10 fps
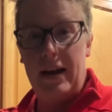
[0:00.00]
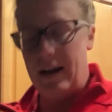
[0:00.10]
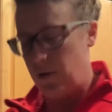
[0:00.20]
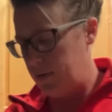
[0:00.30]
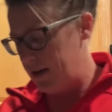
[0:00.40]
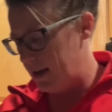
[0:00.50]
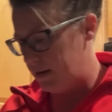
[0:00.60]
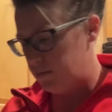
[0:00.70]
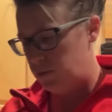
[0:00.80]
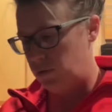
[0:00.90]
right, I went ahead
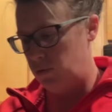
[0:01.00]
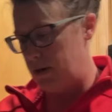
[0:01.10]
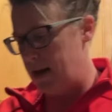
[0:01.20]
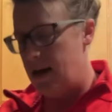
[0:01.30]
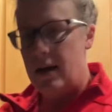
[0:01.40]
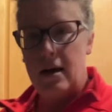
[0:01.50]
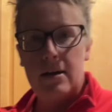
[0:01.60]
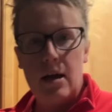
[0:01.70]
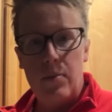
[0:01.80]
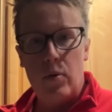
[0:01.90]
and pulled a
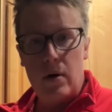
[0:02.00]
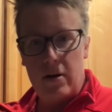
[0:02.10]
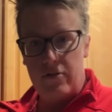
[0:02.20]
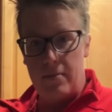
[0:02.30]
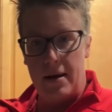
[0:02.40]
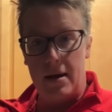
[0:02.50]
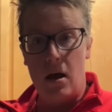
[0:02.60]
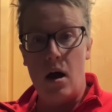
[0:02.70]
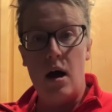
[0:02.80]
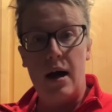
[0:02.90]
couple of my
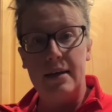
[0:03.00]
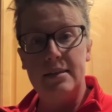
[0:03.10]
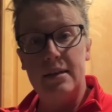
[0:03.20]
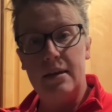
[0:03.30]
hot